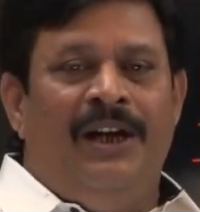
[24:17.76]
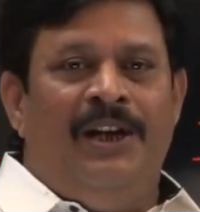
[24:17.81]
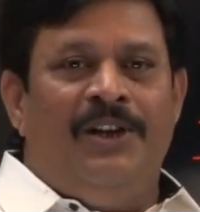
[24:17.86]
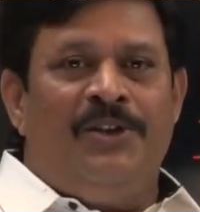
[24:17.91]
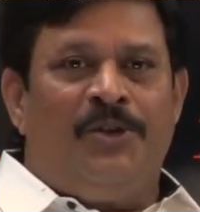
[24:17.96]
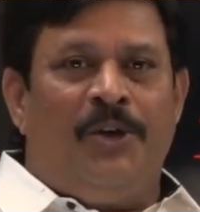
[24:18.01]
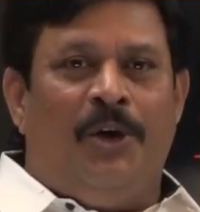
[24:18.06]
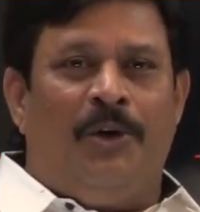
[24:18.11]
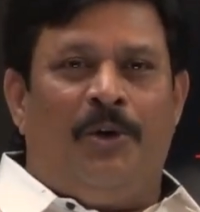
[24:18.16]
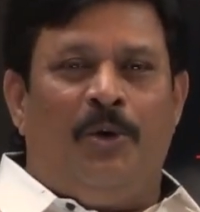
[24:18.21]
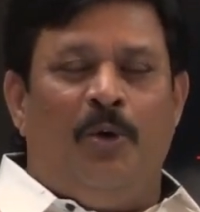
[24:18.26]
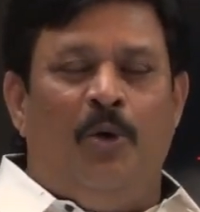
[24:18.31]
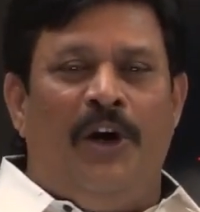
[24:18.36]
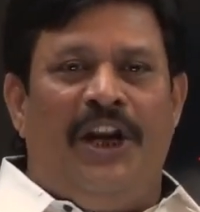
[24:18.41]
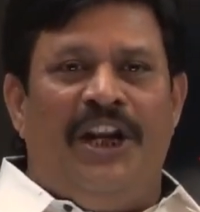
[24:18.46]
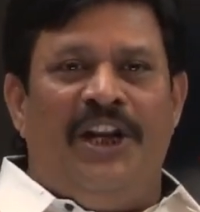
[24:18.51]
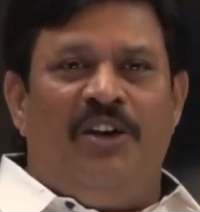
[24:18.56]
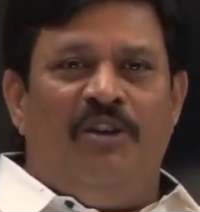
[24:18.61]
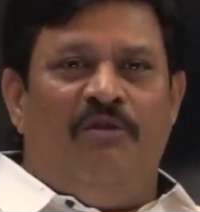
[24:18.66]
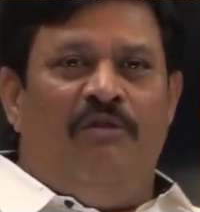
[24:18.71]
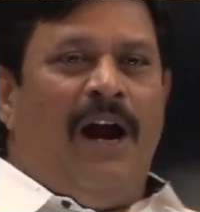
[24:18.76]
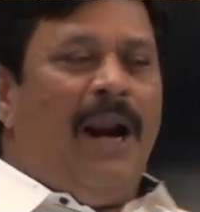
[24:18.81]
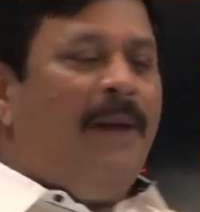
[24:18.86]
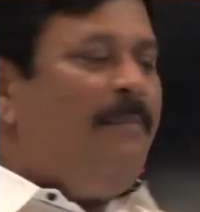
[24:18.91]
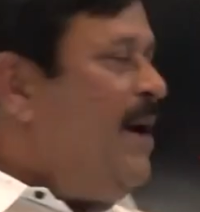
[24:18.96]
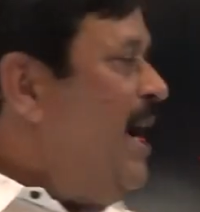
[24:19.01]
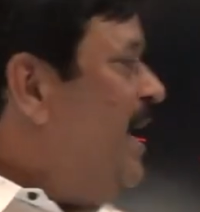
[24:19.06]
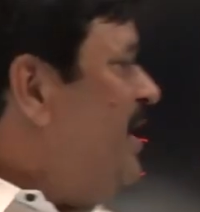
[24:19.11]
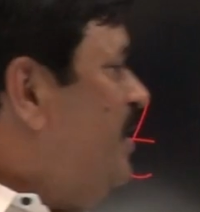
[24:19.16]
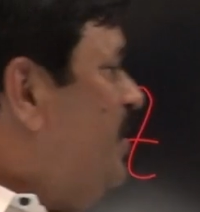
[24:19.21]
So 2 into 1
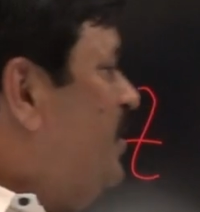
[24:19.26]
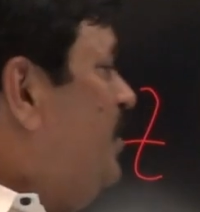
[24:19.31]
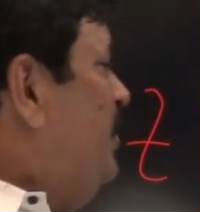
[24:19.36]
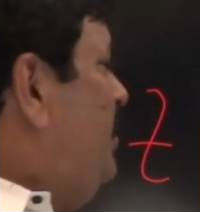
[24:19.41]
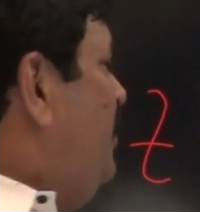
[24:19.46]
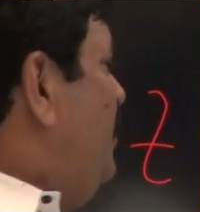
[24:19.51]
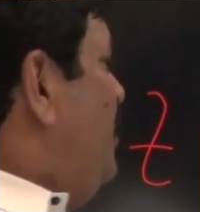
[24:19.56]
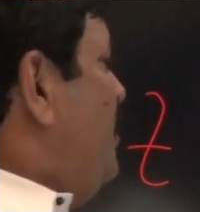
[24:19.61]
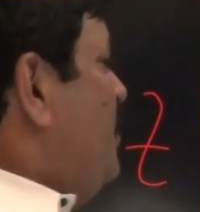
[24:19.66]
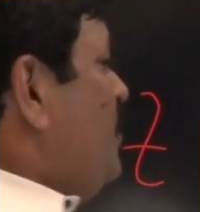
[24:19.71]
by 2.